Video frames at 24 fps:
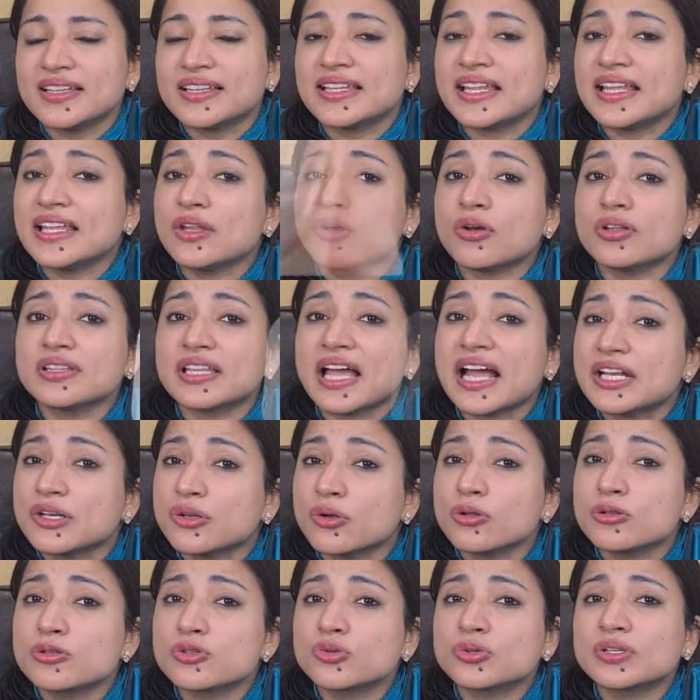then that
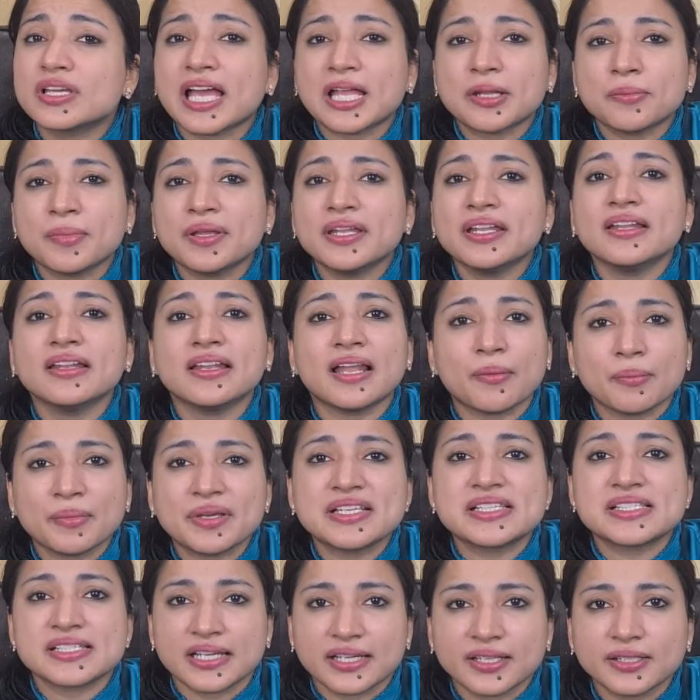also can be an alarming
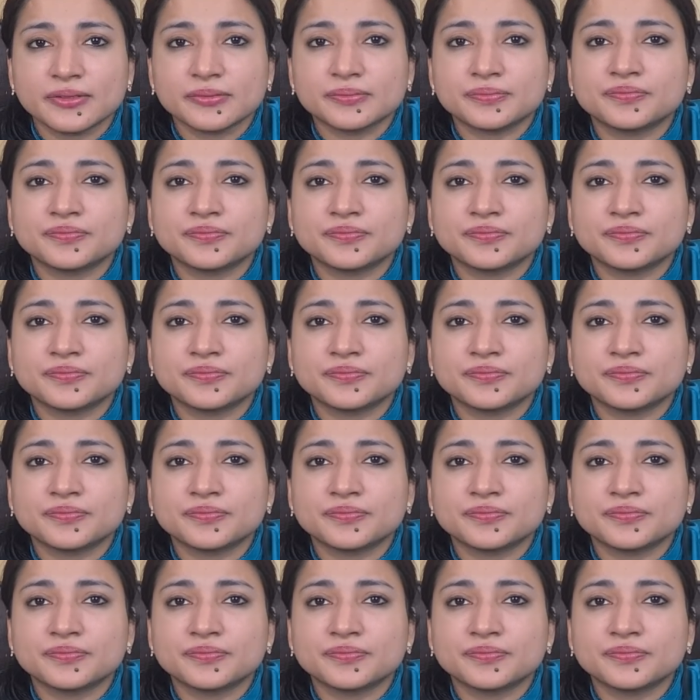sign.